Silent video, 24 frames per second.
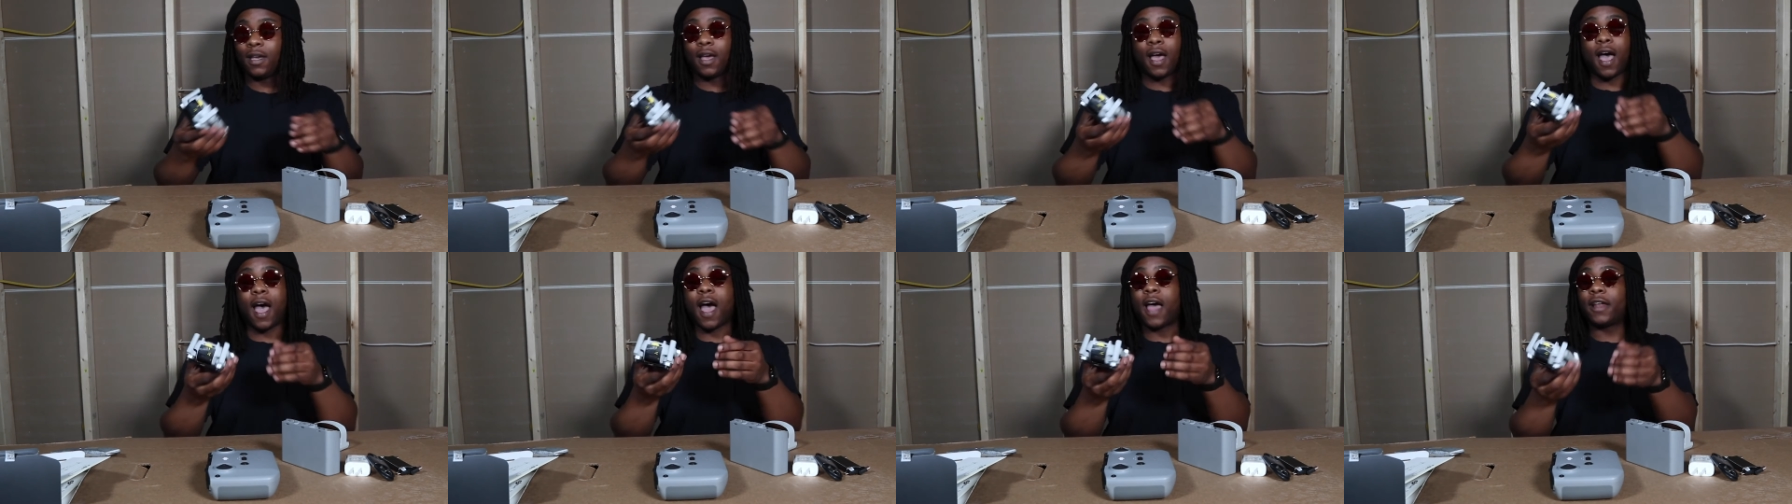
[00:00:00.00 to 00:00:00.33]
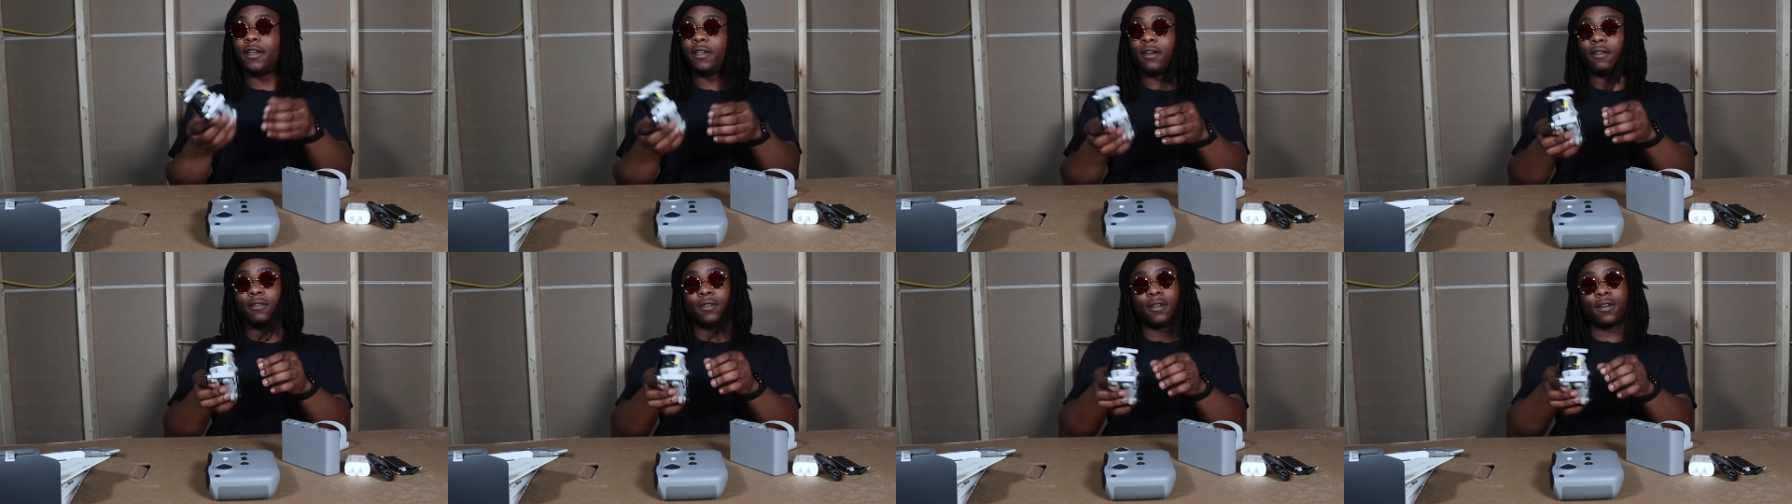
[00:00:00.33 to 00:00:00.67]
I
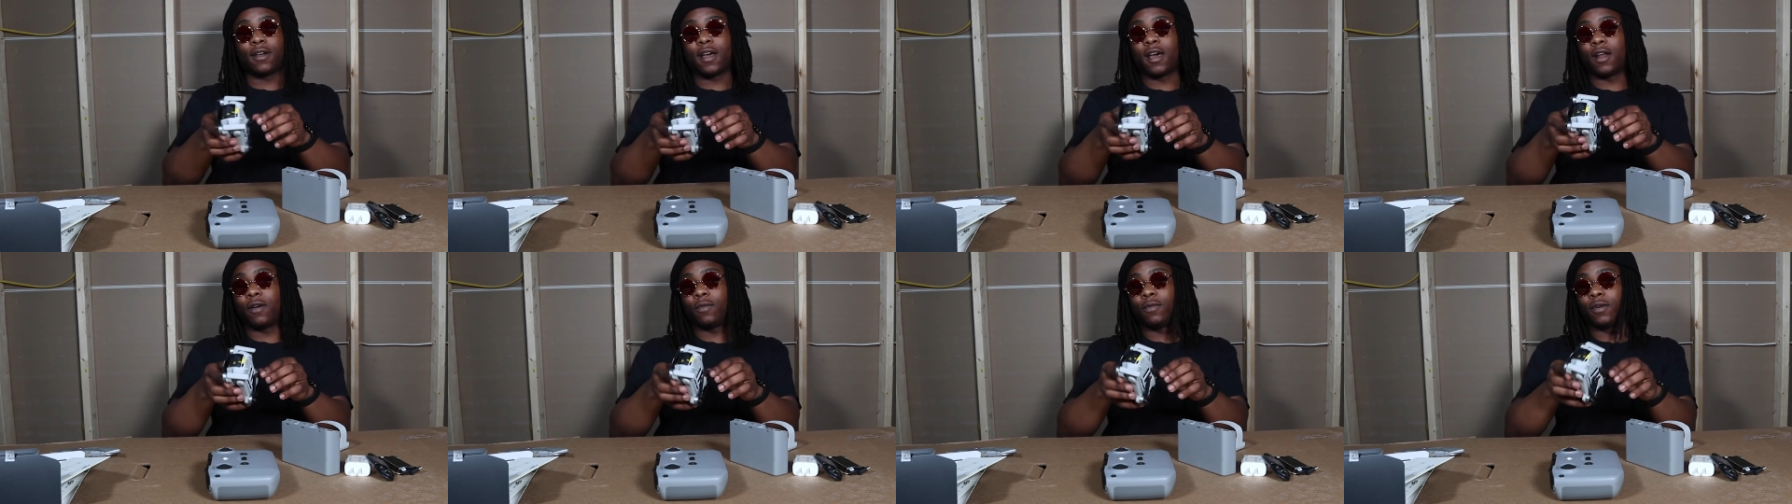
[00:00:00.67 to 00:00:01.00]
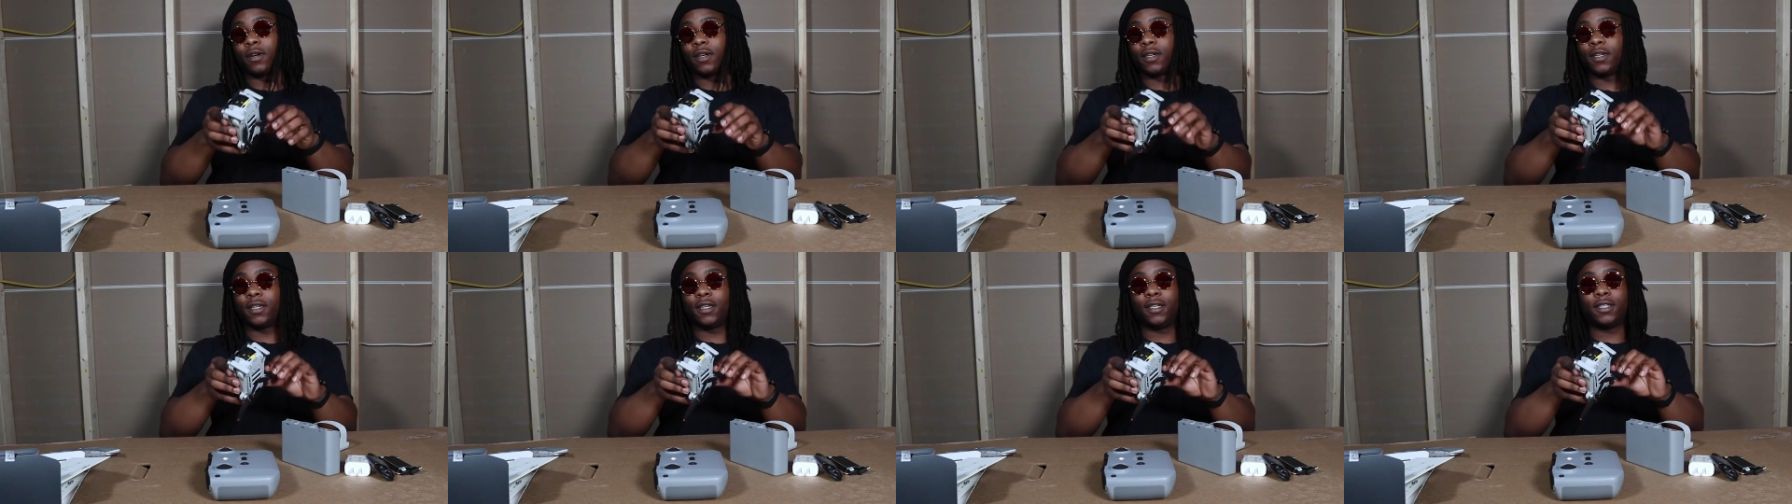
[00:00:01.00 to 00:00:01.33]
don't know how to
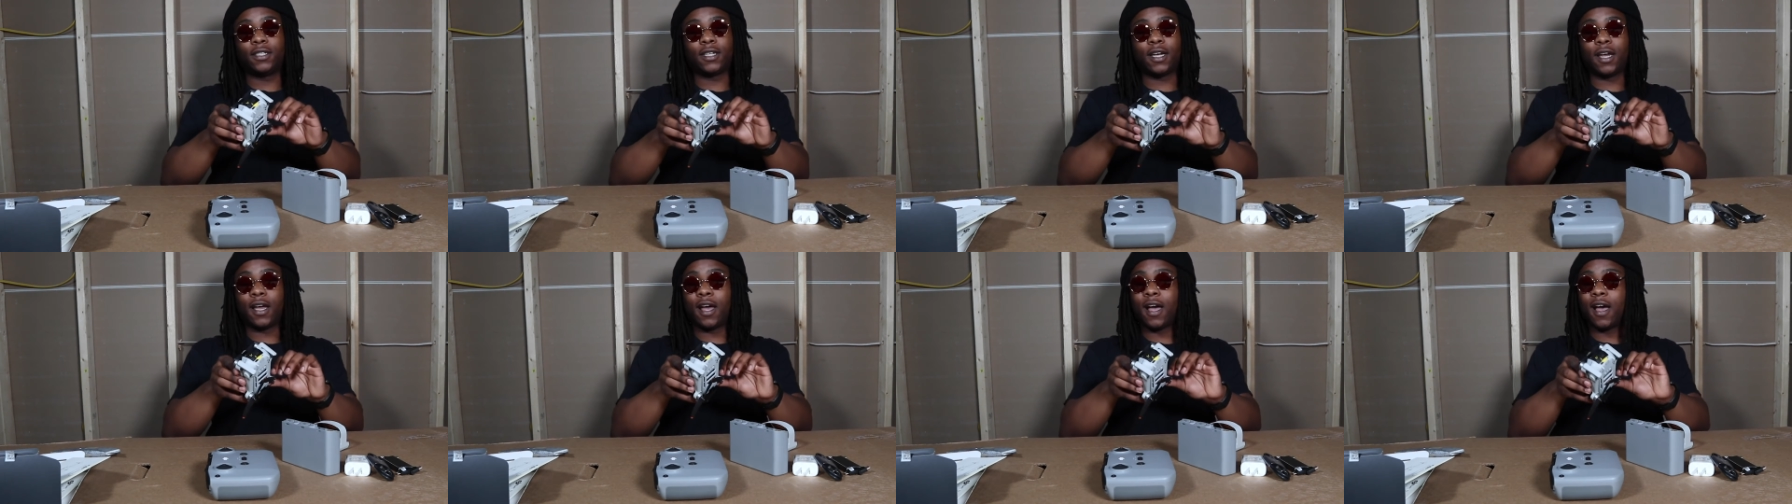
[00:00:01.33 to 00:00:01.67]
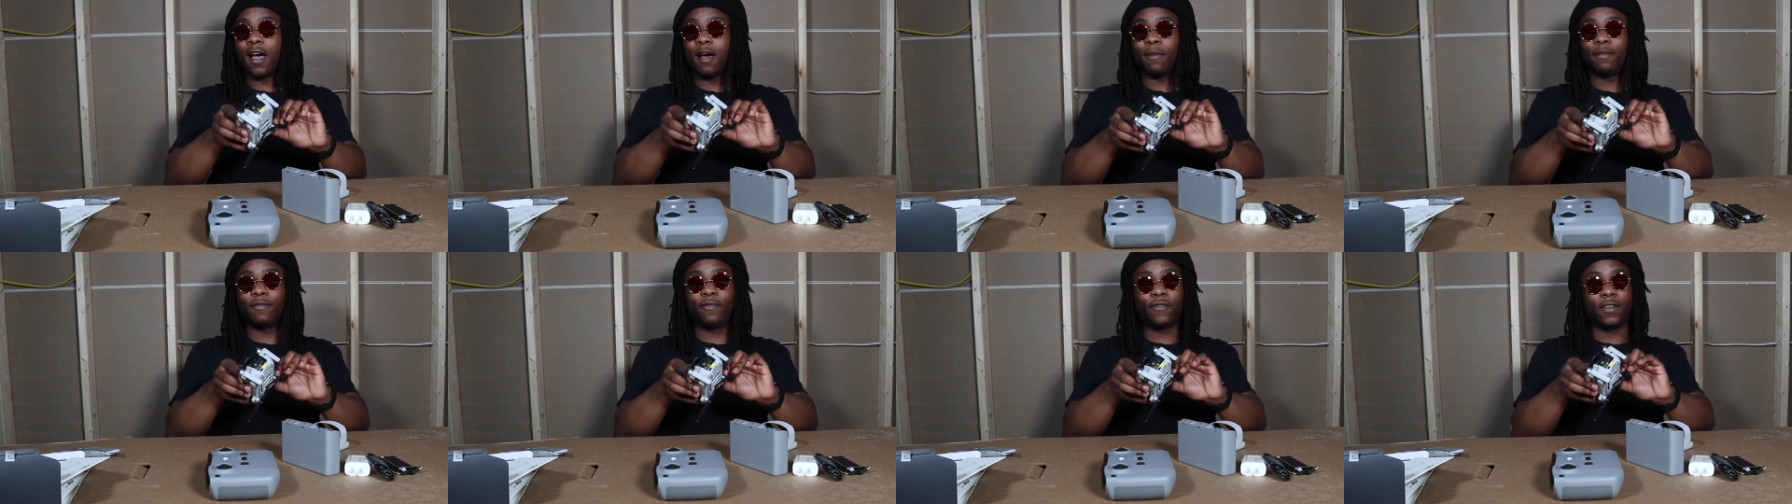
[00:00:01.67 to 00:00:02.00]
work a DJI.
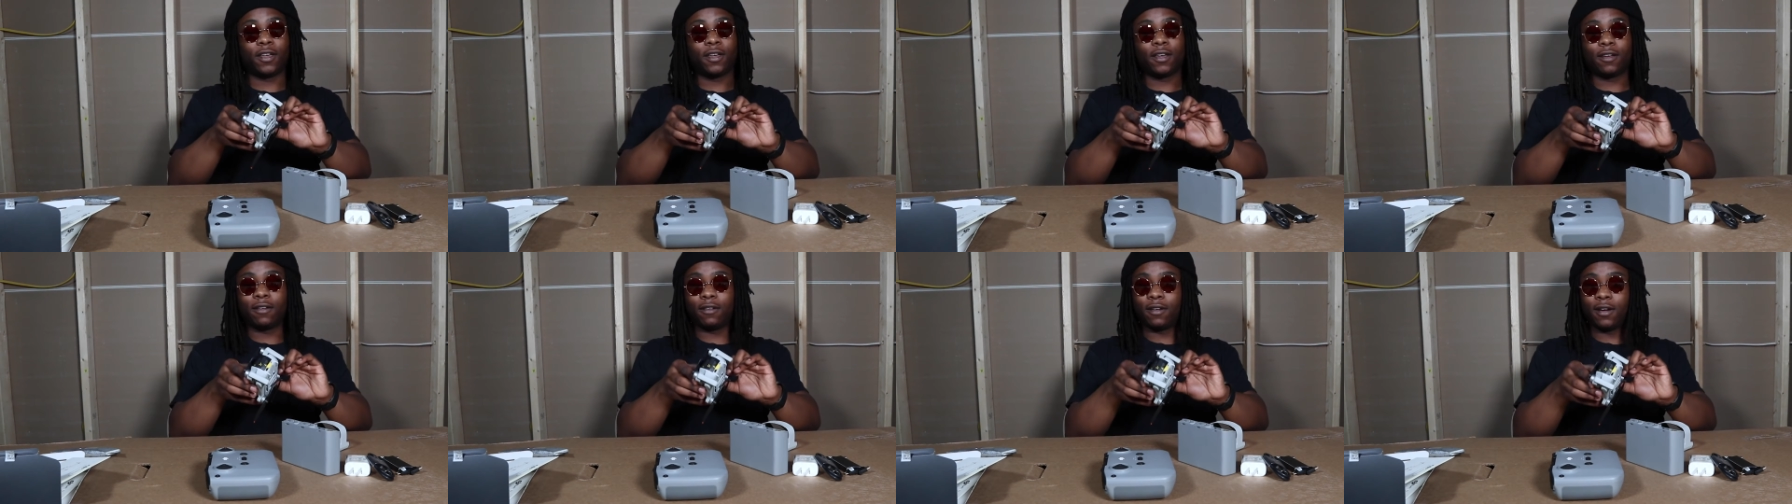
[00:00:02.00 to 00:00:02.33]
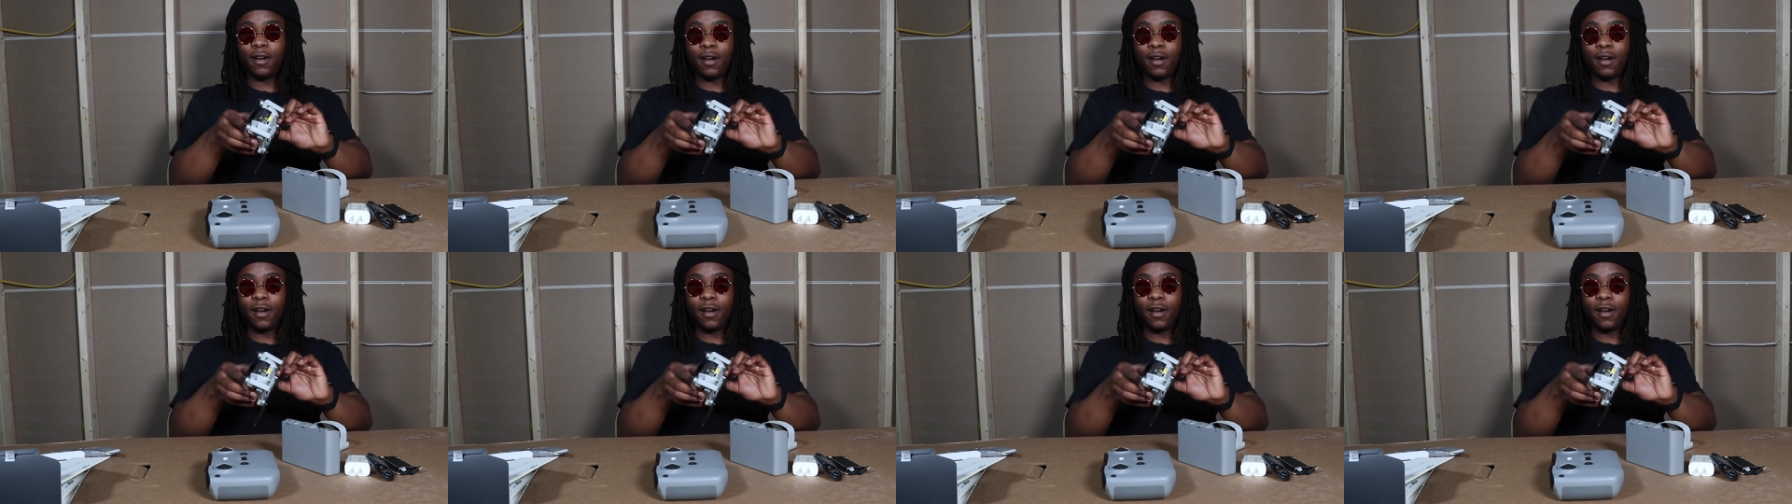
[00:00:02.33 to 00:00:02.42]
I'm figuring